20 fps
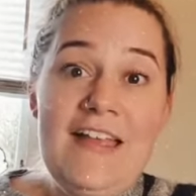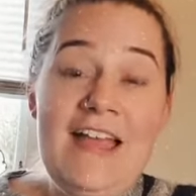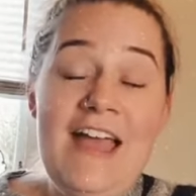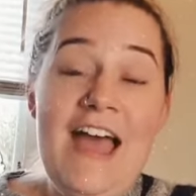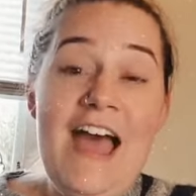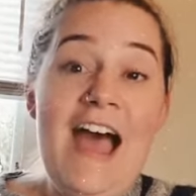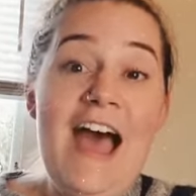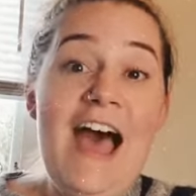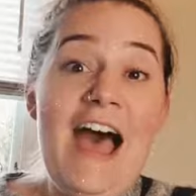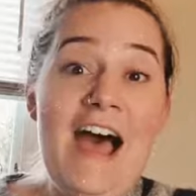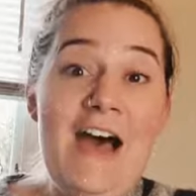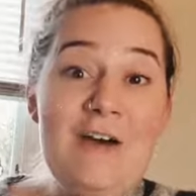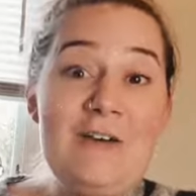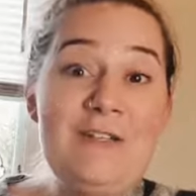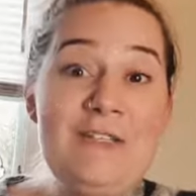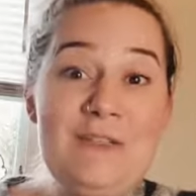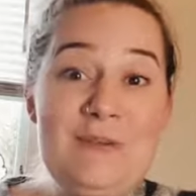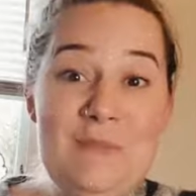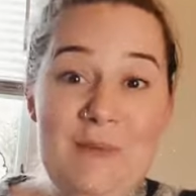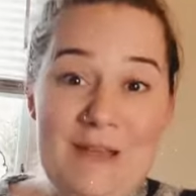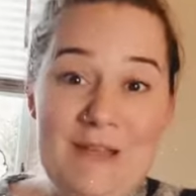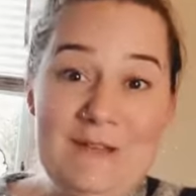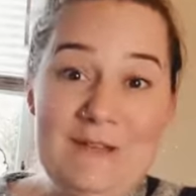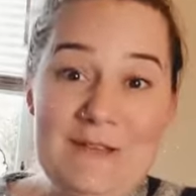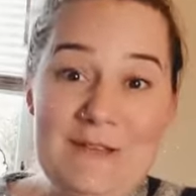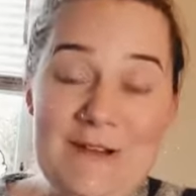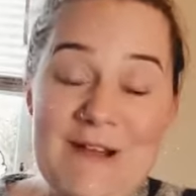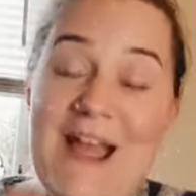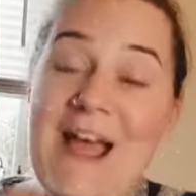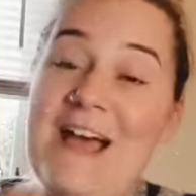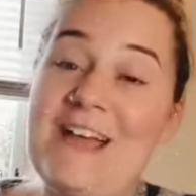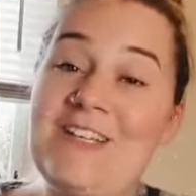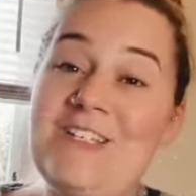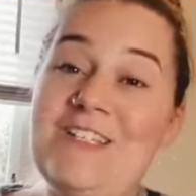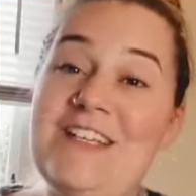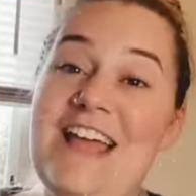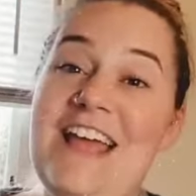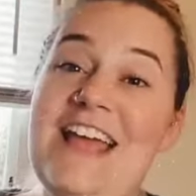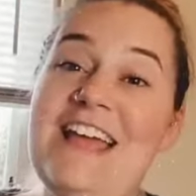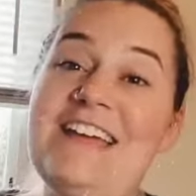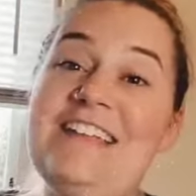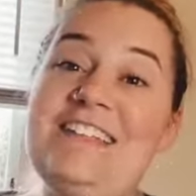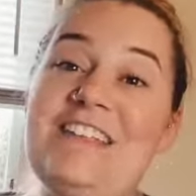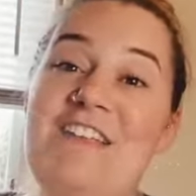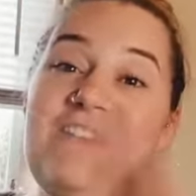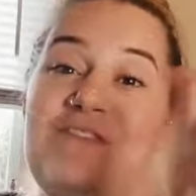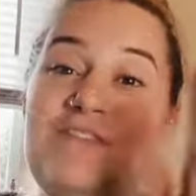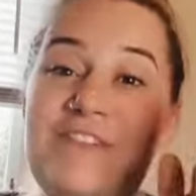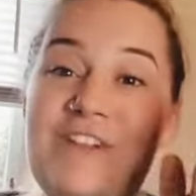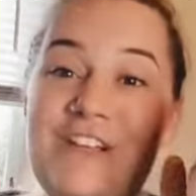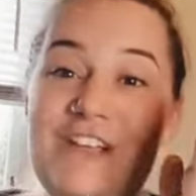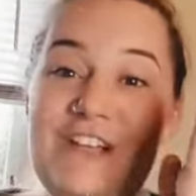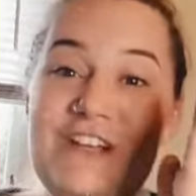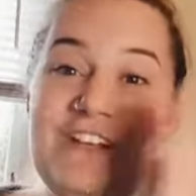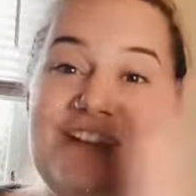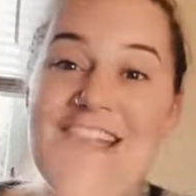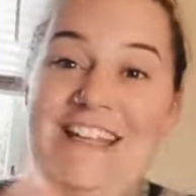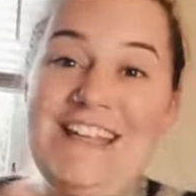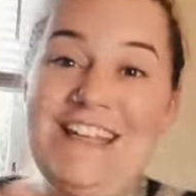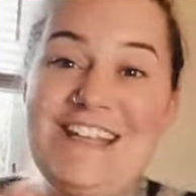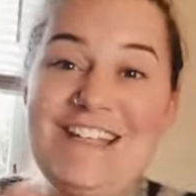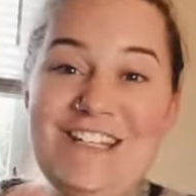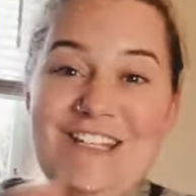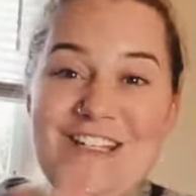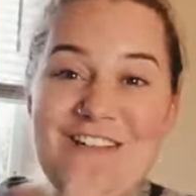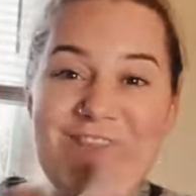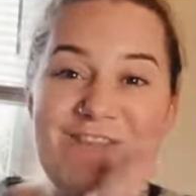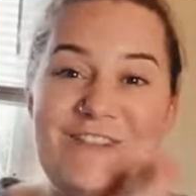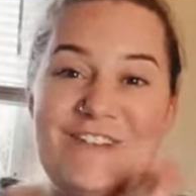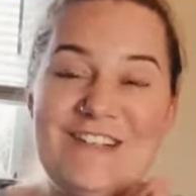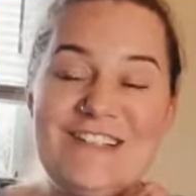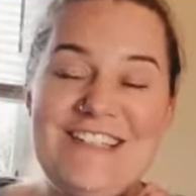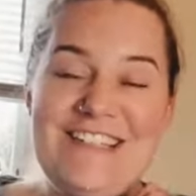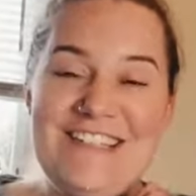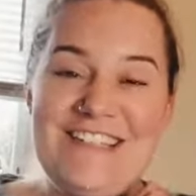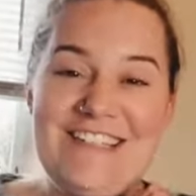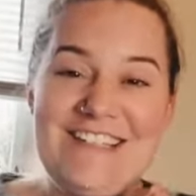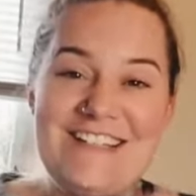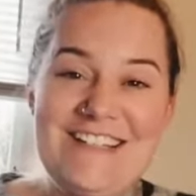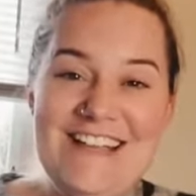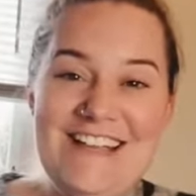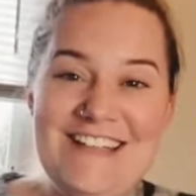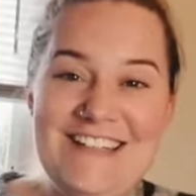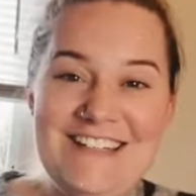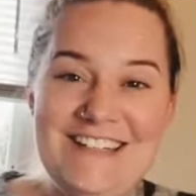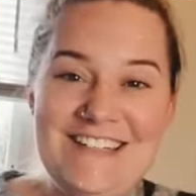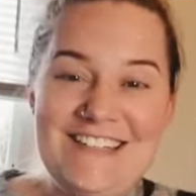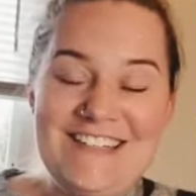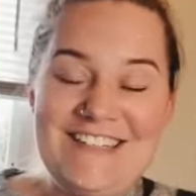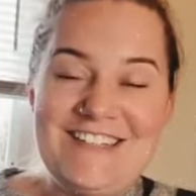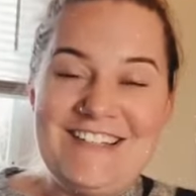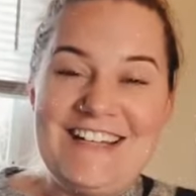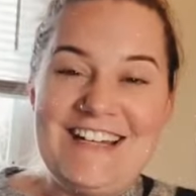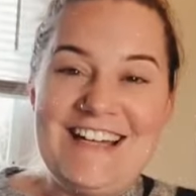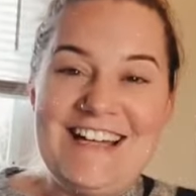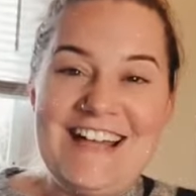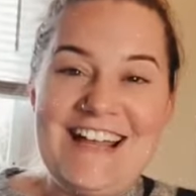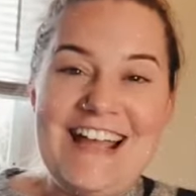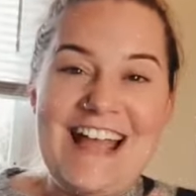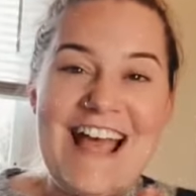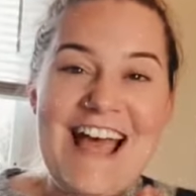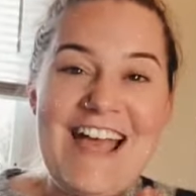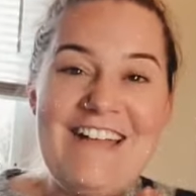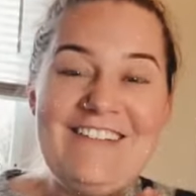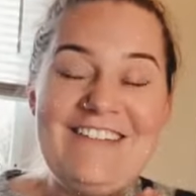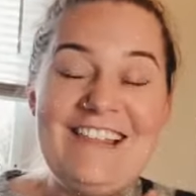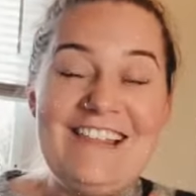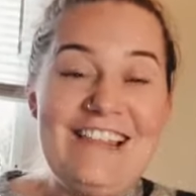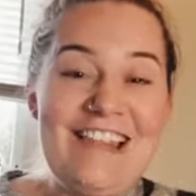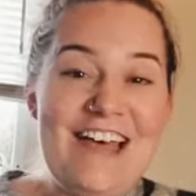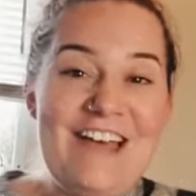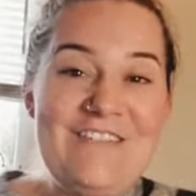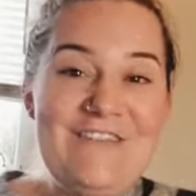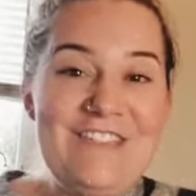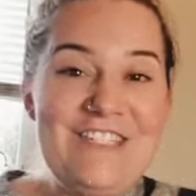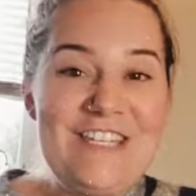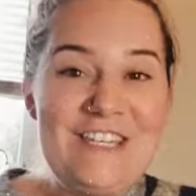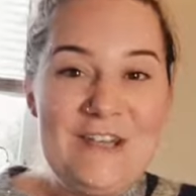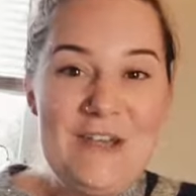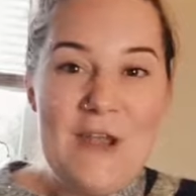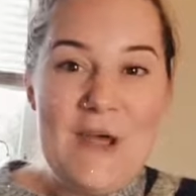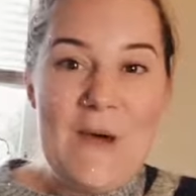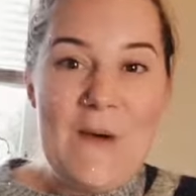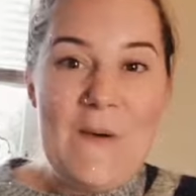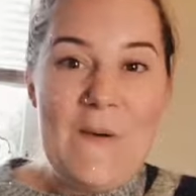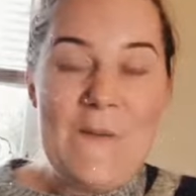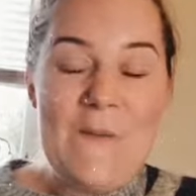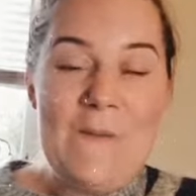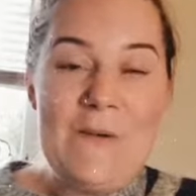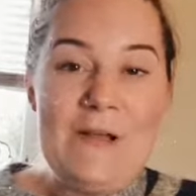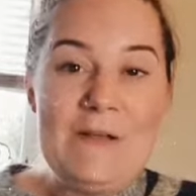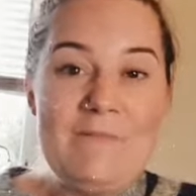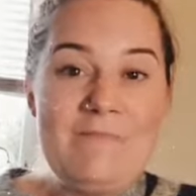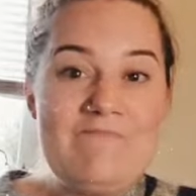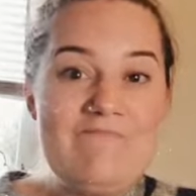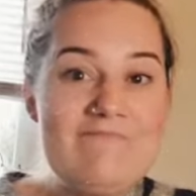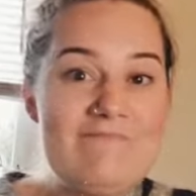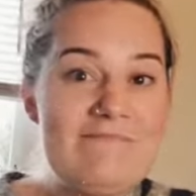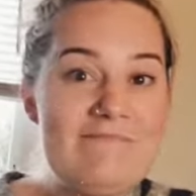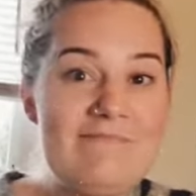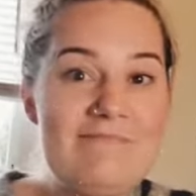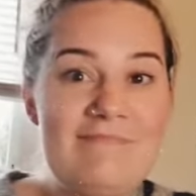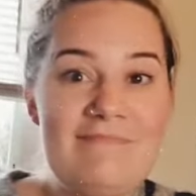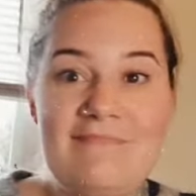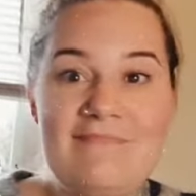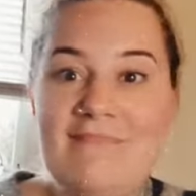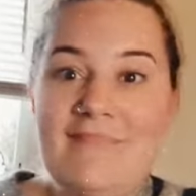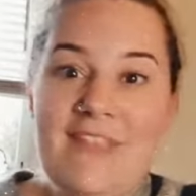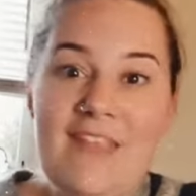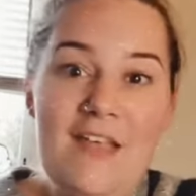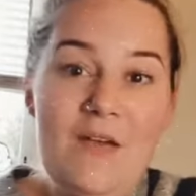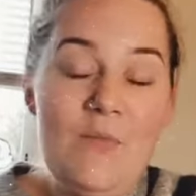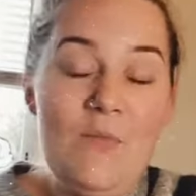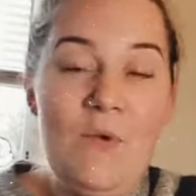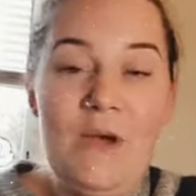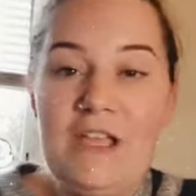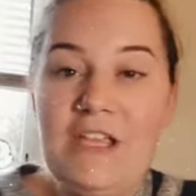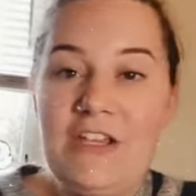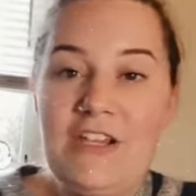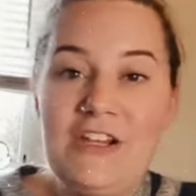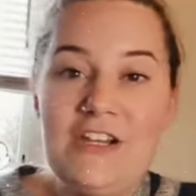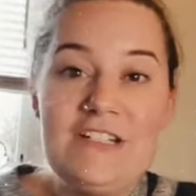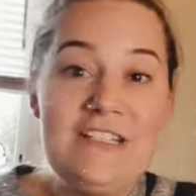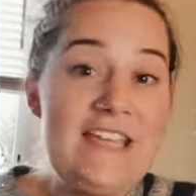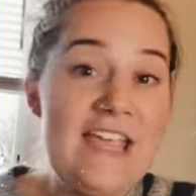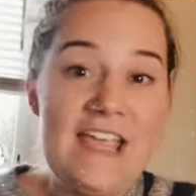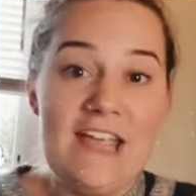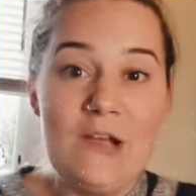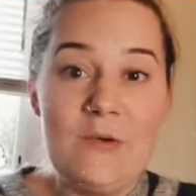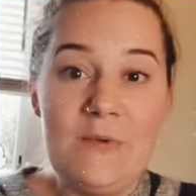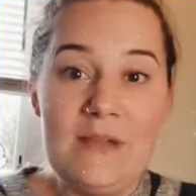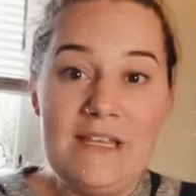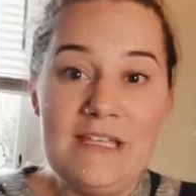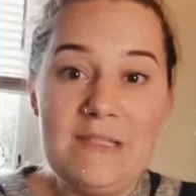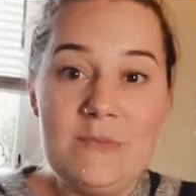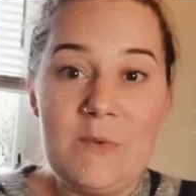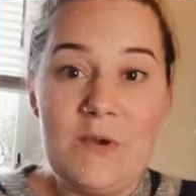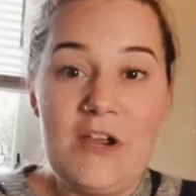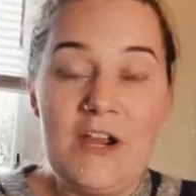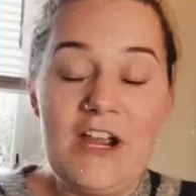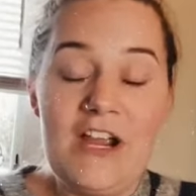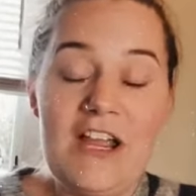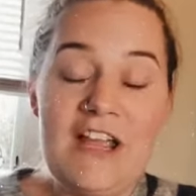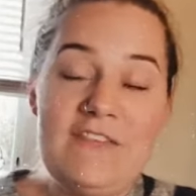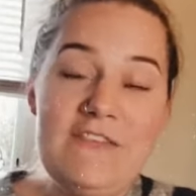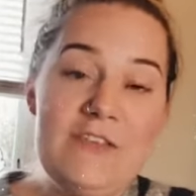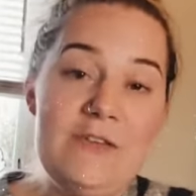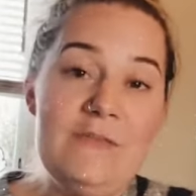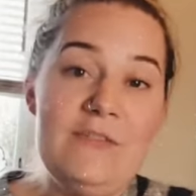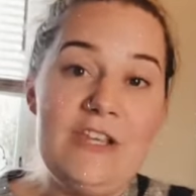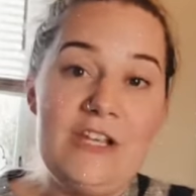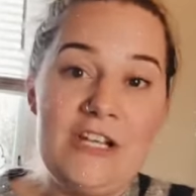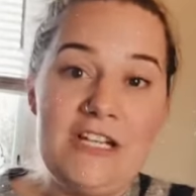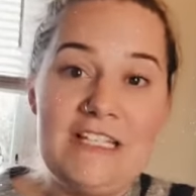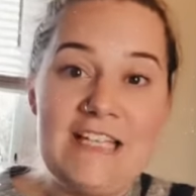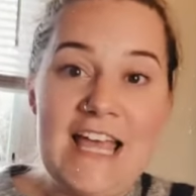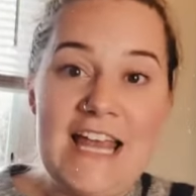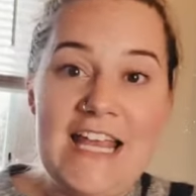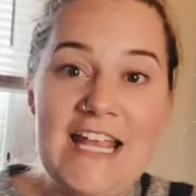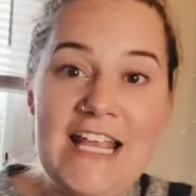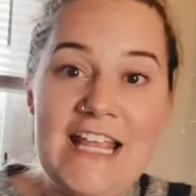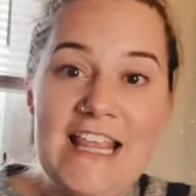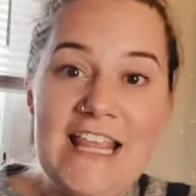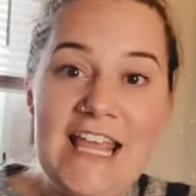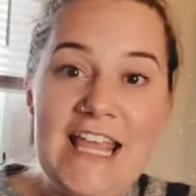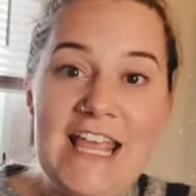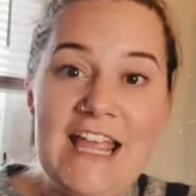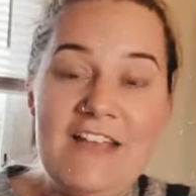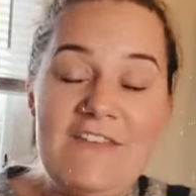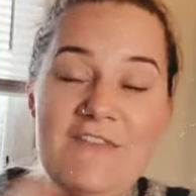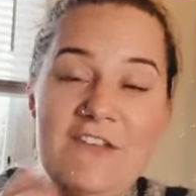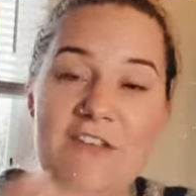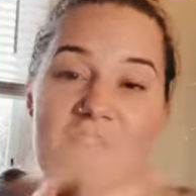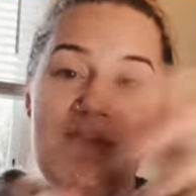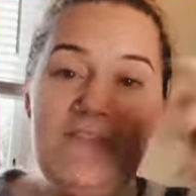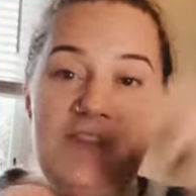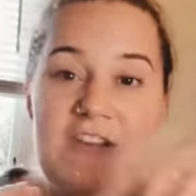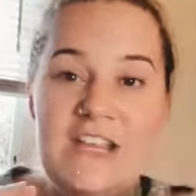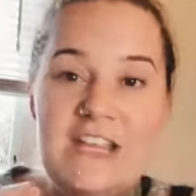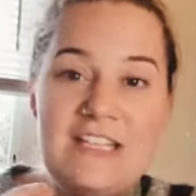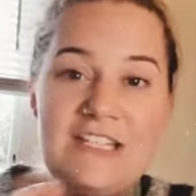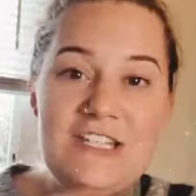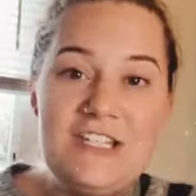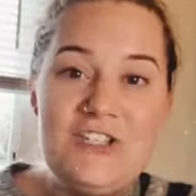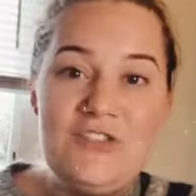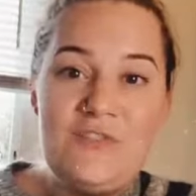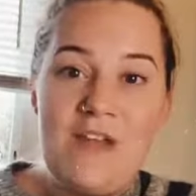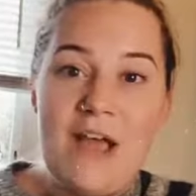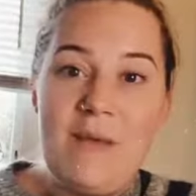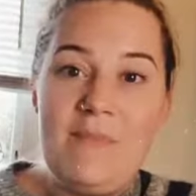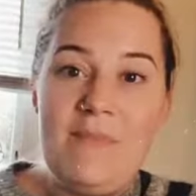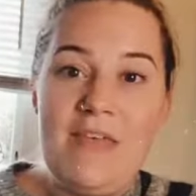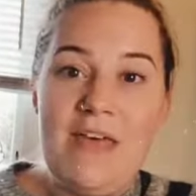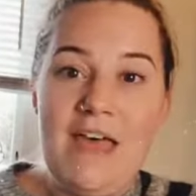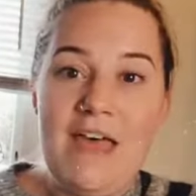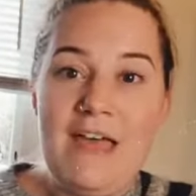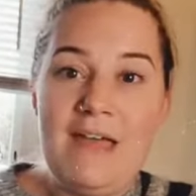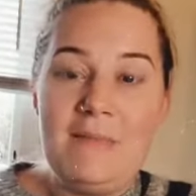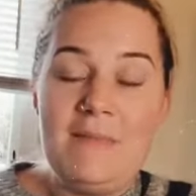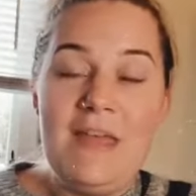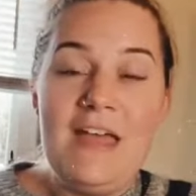how to bundle your hashtags for your niche versus your industry. I would love to know what your takeaways were. If you learned anything, feel free to drop them